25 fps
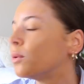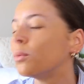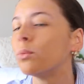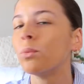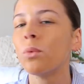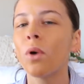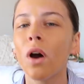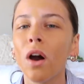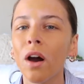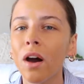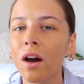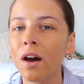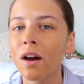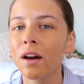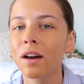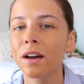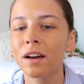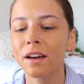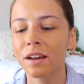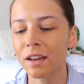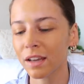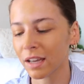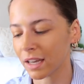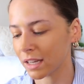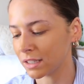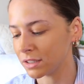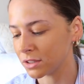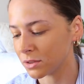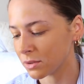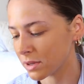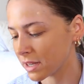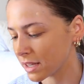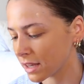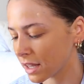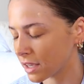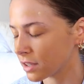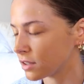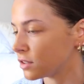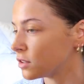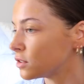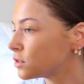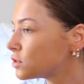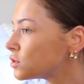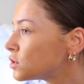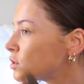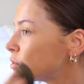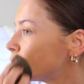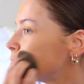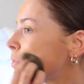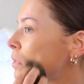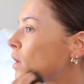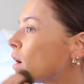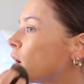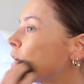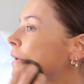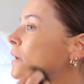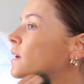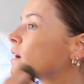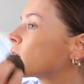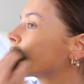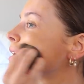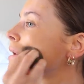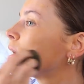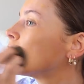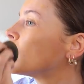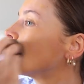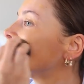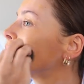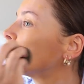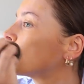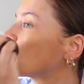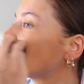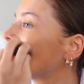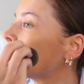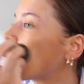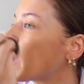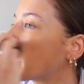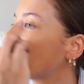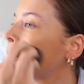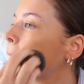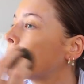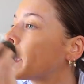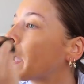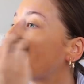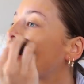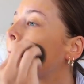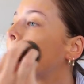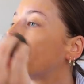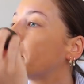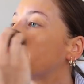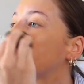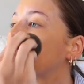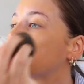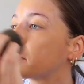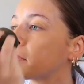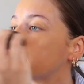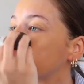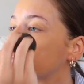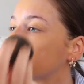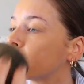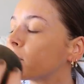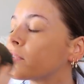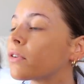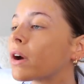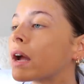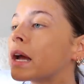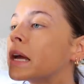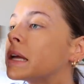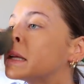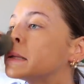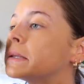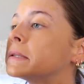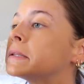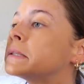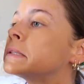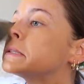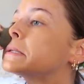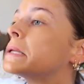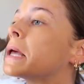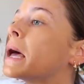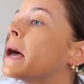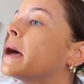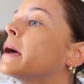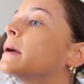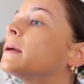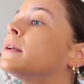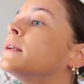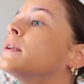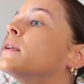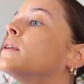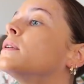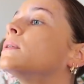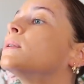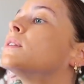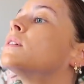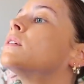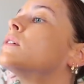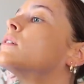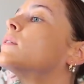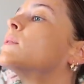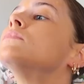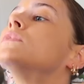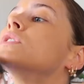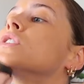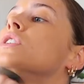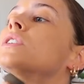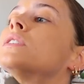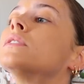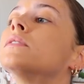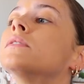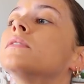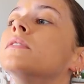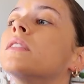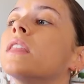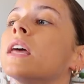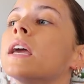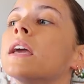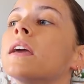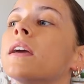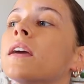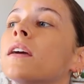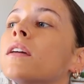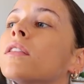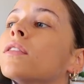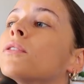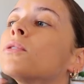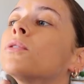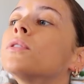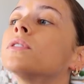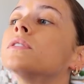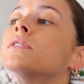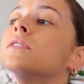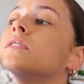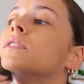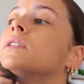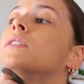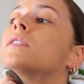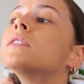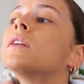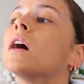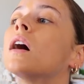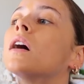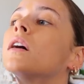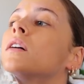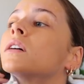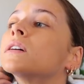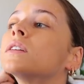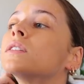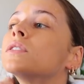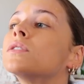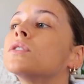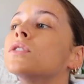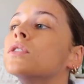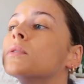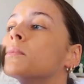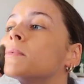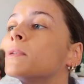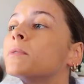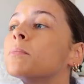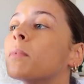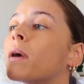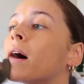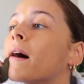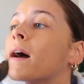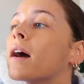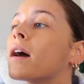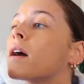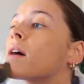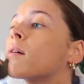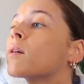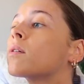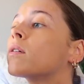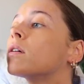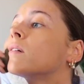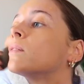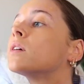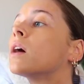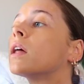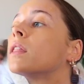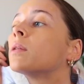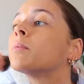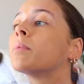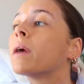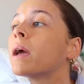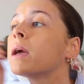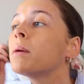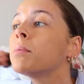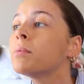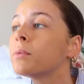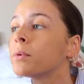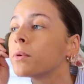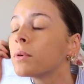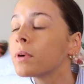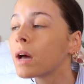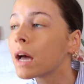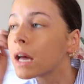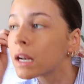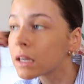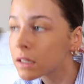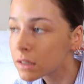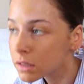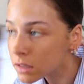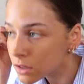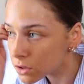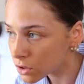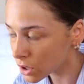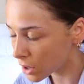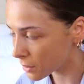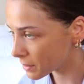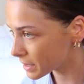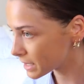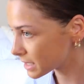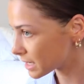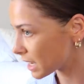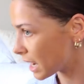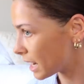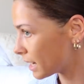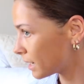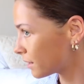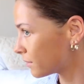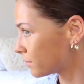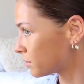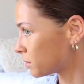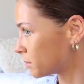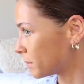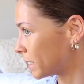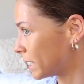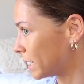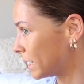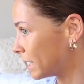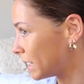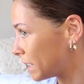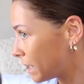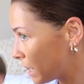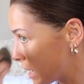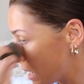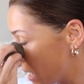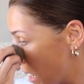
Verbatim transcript: work and doing like YouTube work and hanging out with friends and just thinking thoughts that aren't consumed by other people. And it's so exciting for me.